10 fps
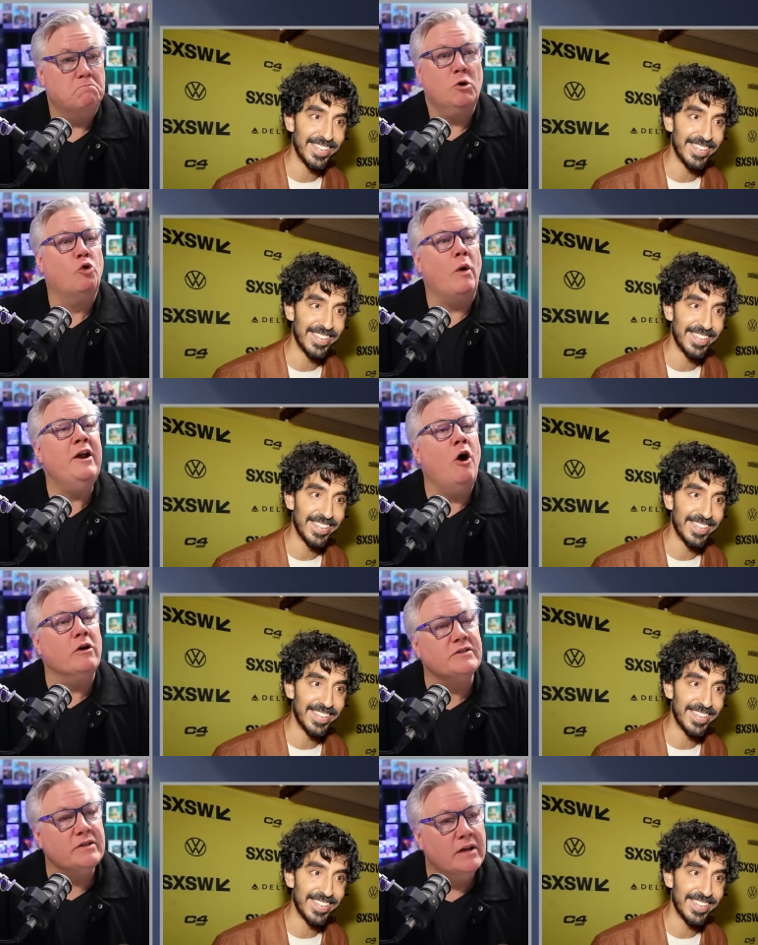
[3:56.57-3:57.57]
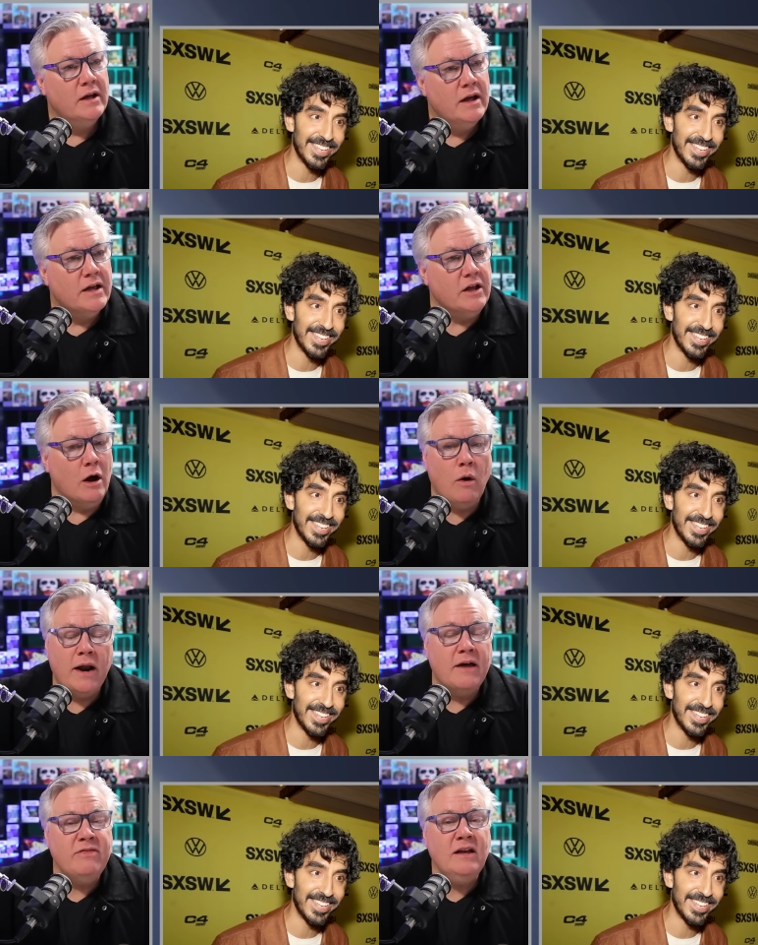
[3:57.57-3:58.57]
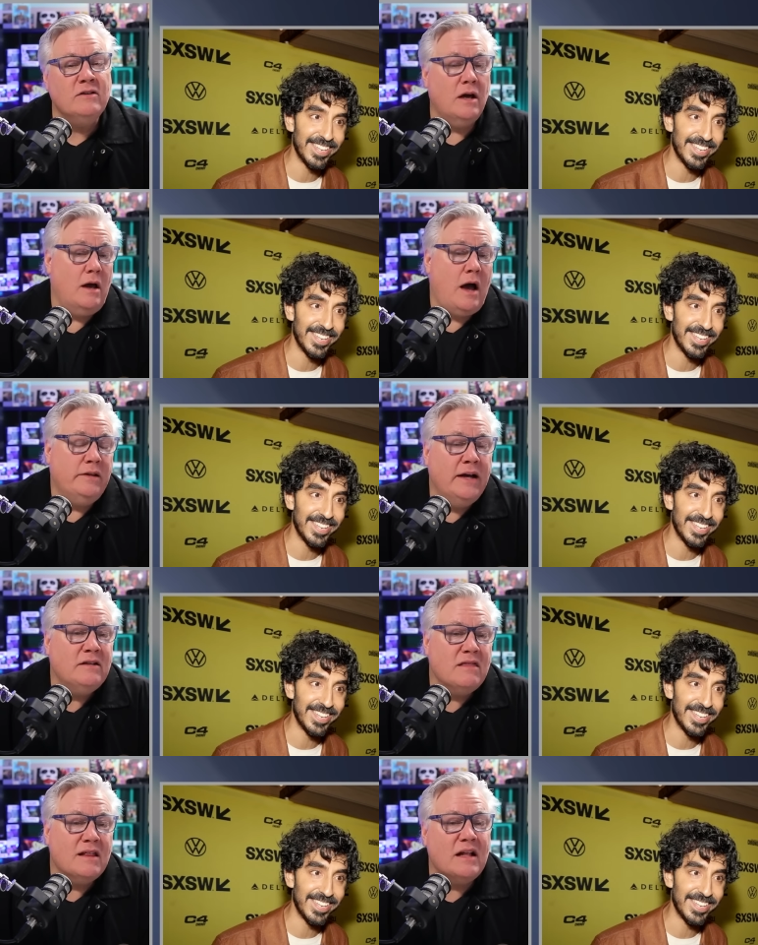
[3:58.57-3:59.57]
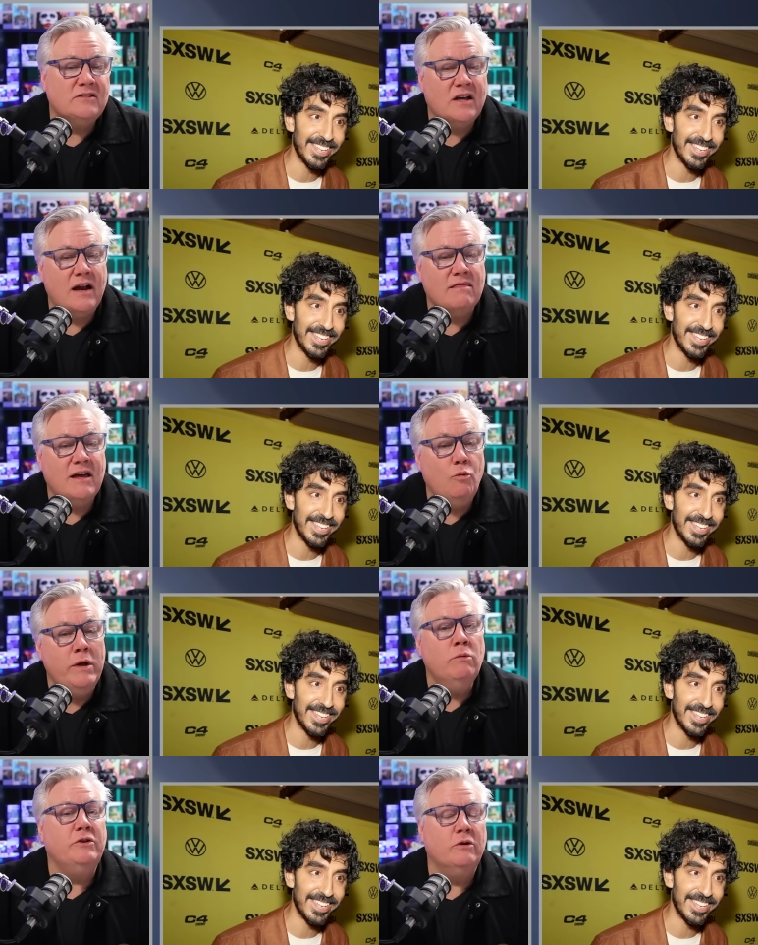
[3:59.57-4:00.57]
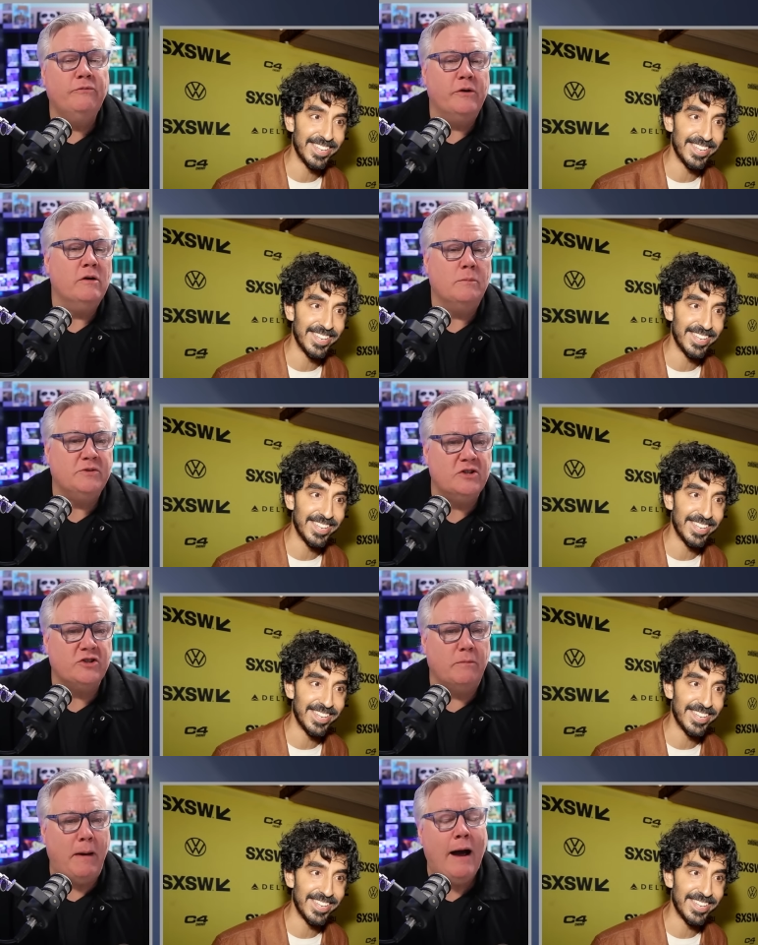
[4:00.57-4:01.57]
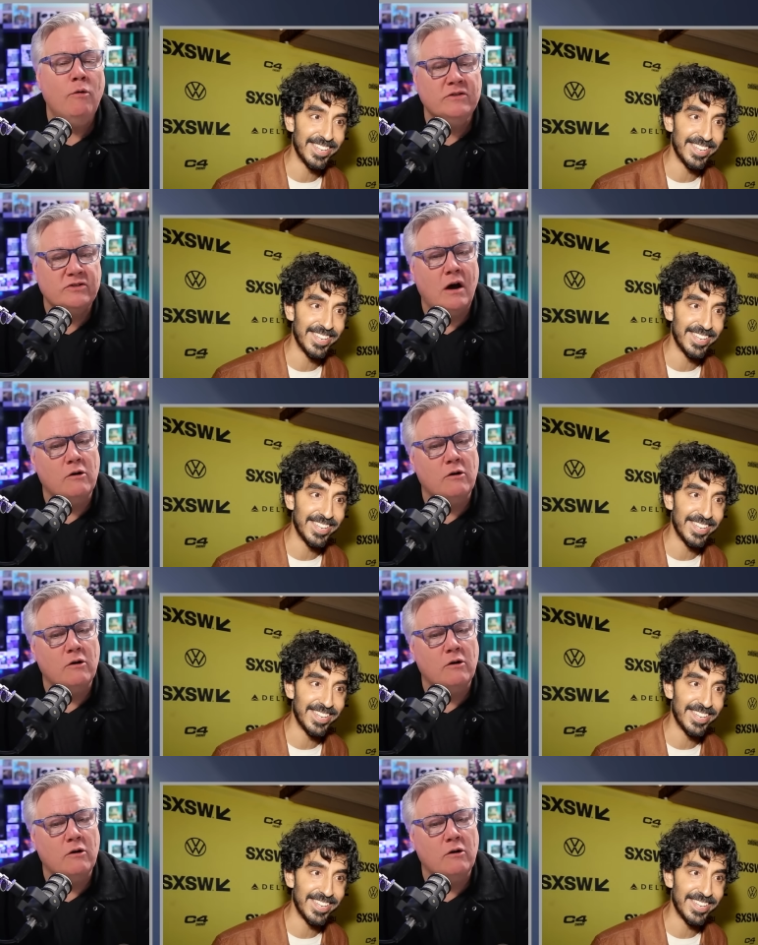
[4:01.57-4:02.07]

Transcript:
Speaker 1: great art. You know, and I think it, I'd like to think that's the kind of thing we would do if we were in a position of power and saw a